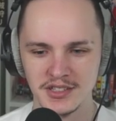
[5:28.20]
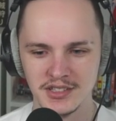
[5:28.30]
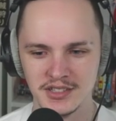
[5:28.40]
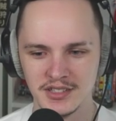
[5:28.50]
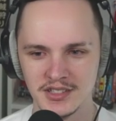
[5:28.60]

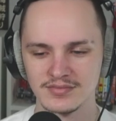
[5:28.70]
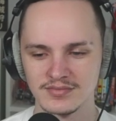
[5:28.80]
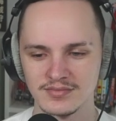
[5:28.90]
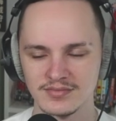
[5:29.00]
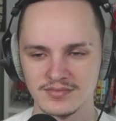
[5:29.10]

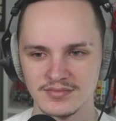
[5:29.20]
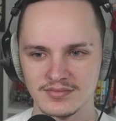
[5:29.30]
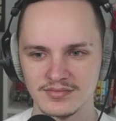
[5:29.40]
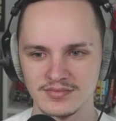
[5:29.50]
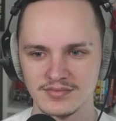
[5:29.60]

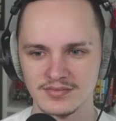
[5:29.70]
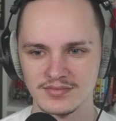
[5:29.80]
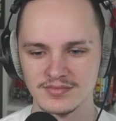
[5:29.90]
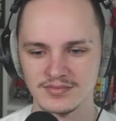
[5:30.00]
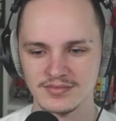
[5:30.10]

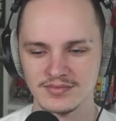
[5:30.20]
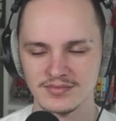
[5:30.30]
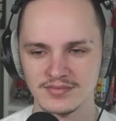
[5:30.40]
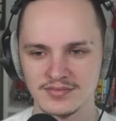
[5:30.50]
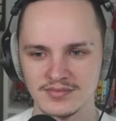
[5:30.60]

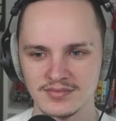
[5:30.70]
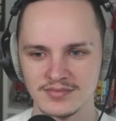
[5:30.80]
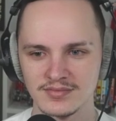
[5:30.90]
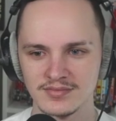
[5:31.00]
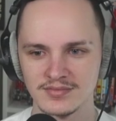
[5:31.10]

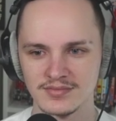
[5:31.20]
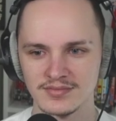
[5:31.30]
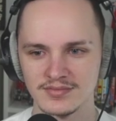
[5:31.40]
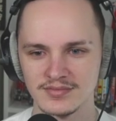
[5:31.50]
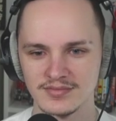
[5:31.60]

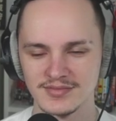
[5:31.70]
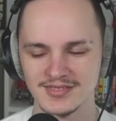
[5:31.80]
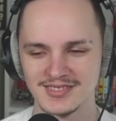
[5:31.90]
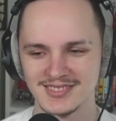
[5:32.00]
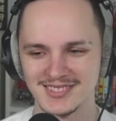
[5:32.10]

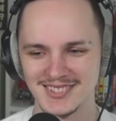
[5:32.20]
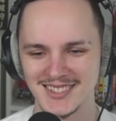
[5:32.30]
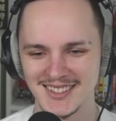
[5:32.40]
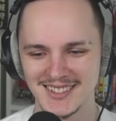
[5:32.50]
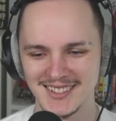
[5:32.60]

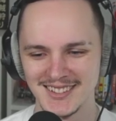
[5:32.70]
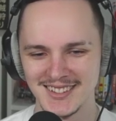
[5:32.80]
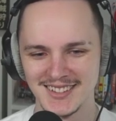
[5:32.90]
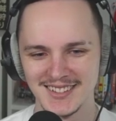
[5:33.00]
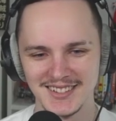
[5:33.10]
[no speech]